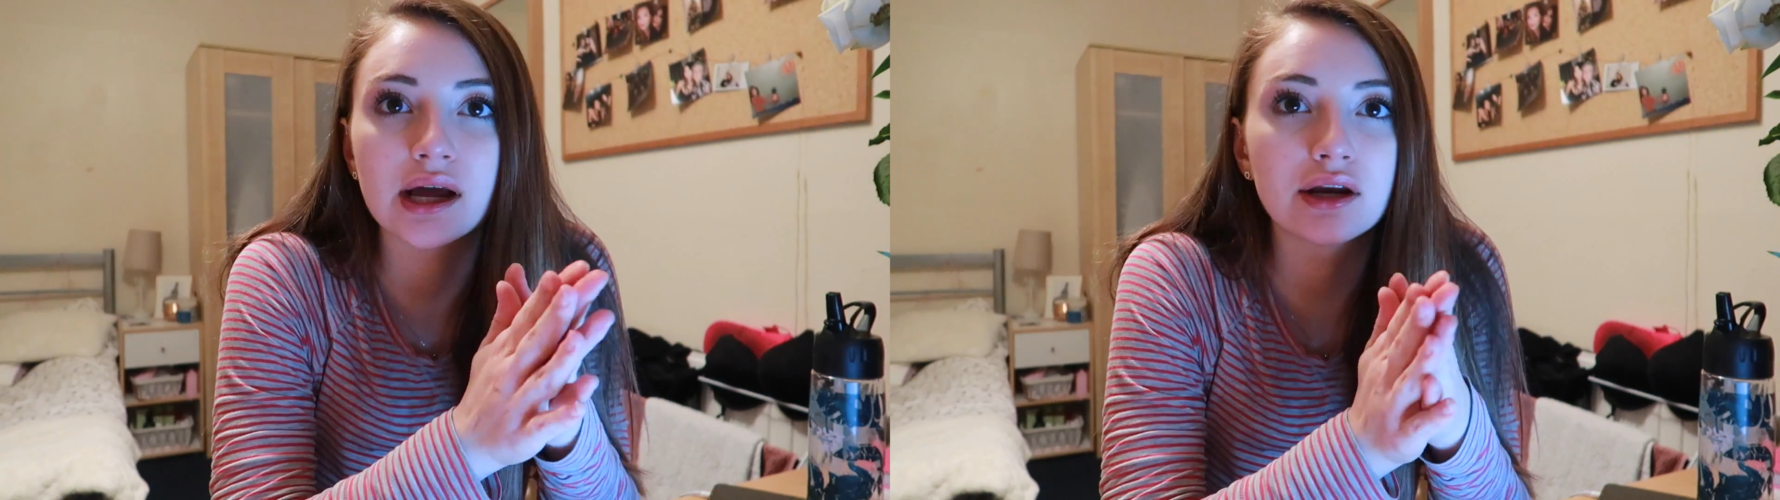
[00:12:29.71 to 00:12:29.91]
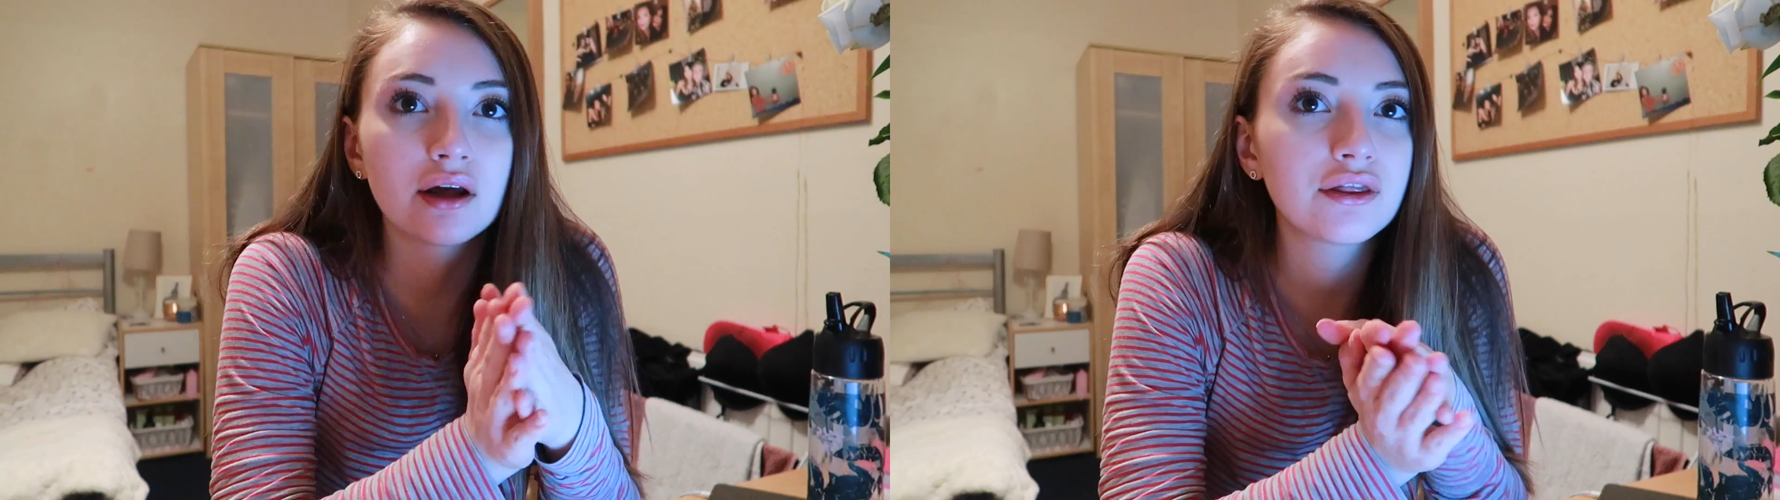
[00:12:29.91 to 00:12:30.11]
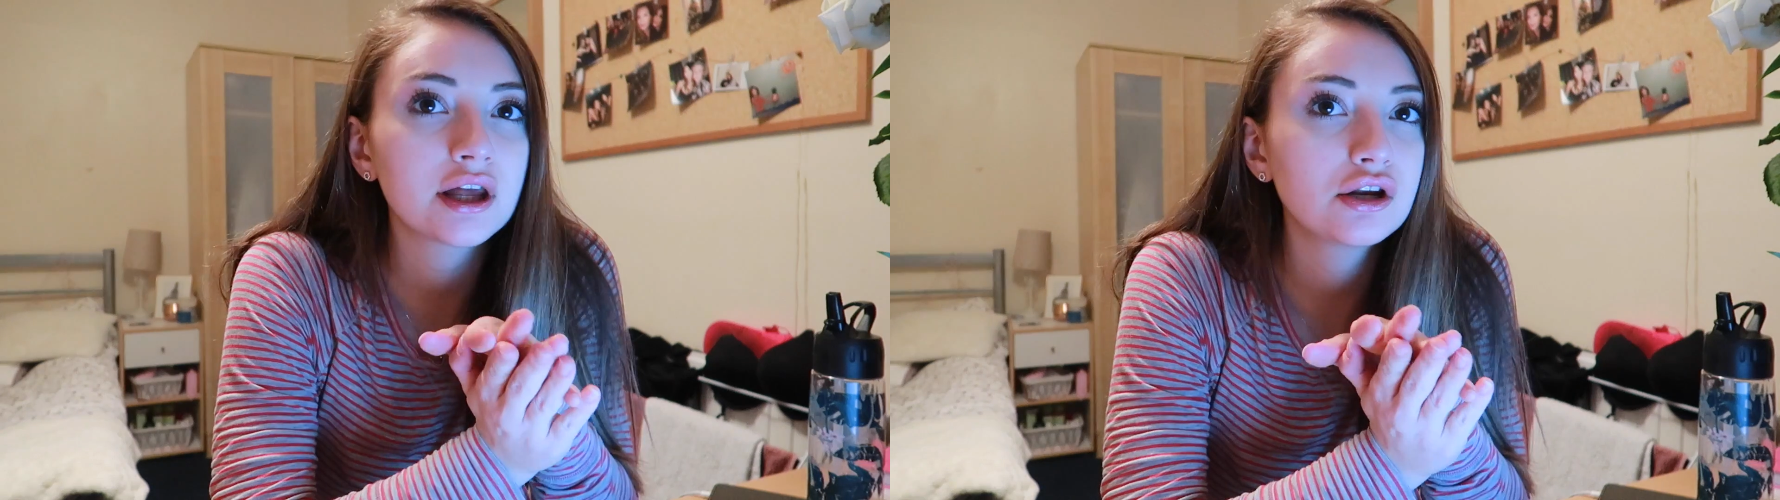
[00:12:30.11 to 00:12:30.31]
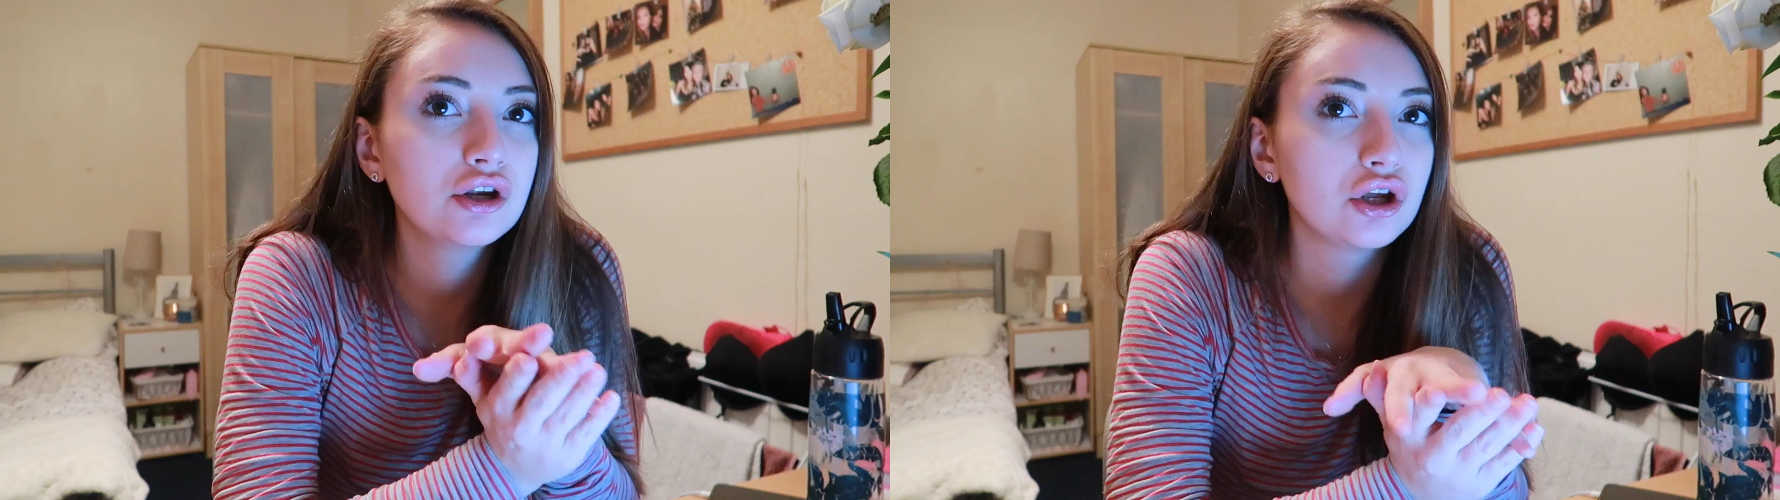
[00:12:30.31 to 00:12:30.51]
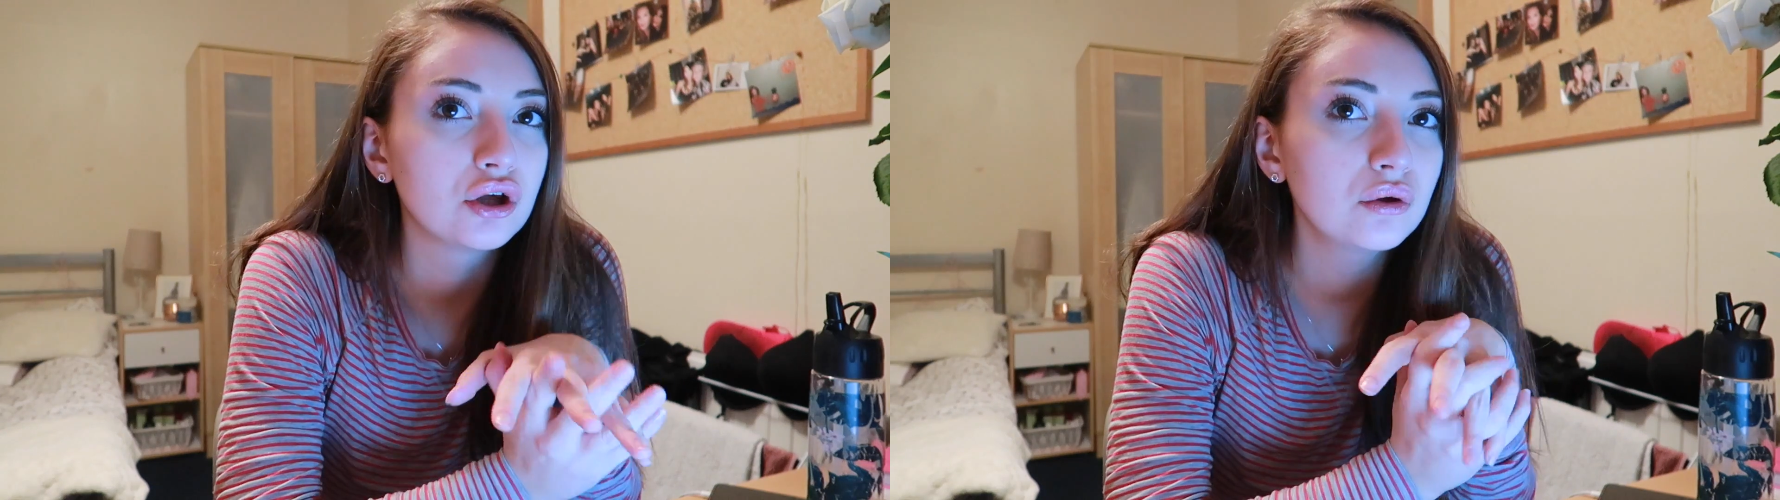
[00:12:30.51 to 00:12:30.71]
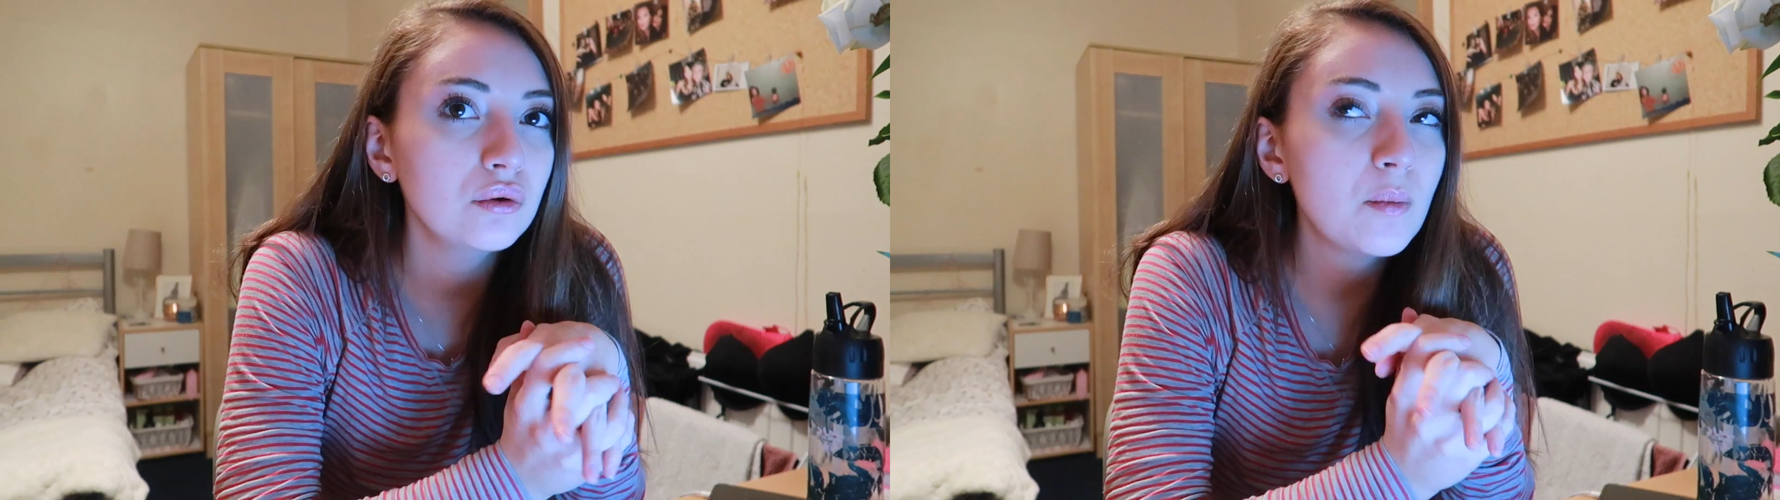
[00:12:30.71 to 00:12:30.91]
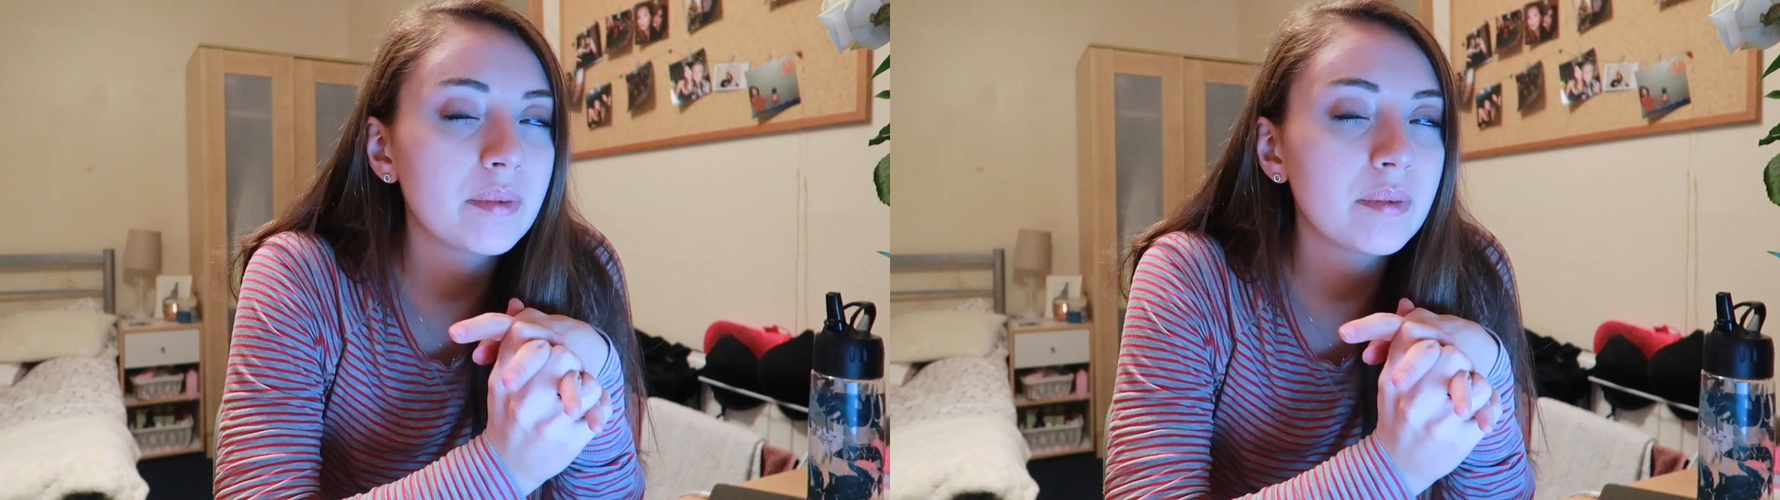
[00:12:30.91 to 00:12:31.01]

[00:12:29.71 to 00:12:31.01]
Like nothing new,